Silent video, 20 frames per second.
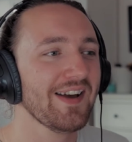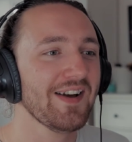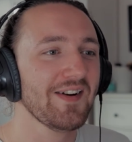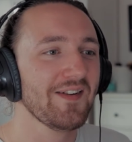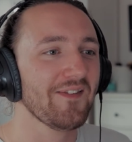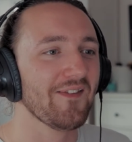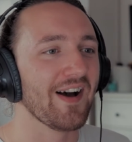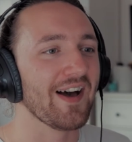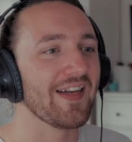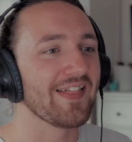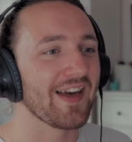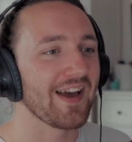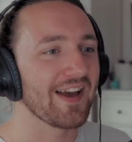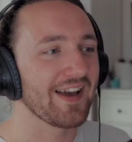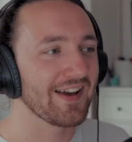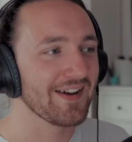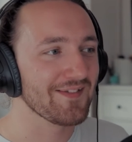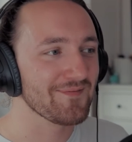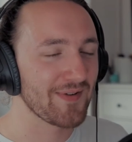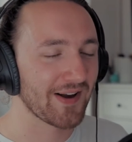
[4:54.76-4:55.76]
where
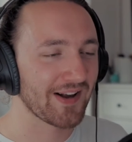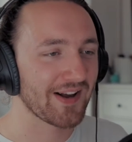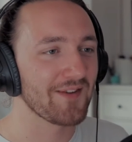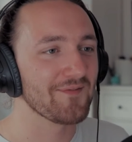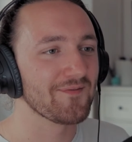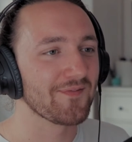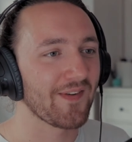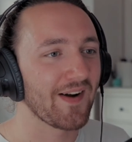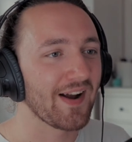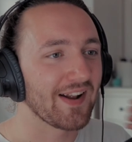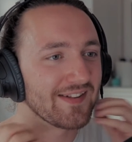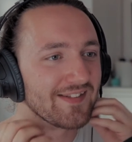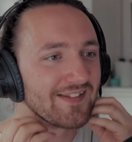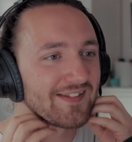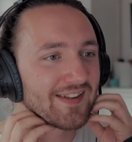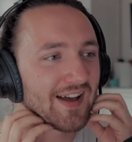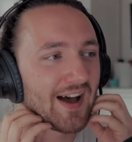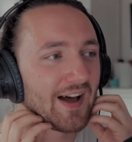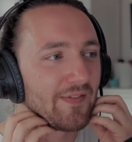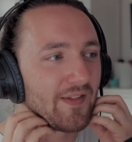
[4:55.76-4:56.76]
they become
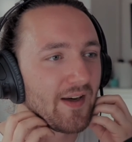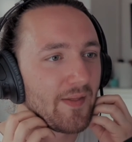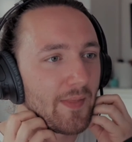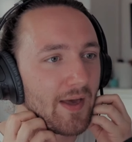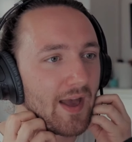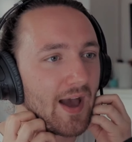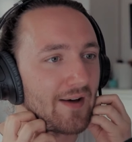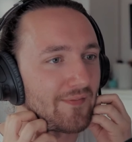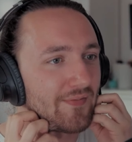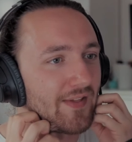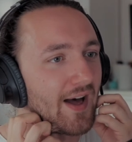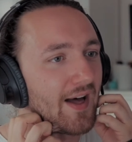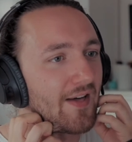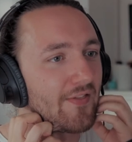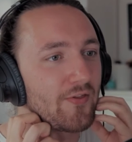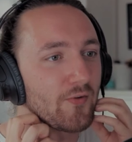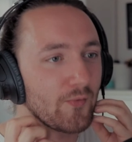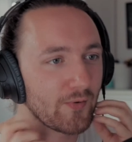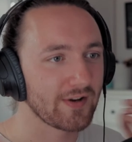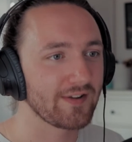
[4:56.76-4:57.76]
friends and then they have that
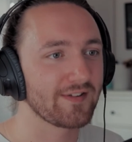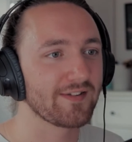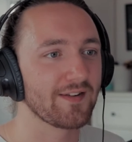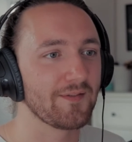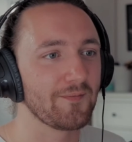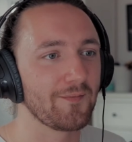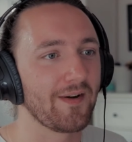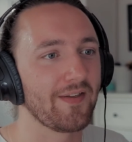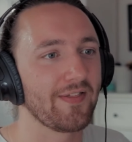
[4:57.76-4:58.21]
threesome with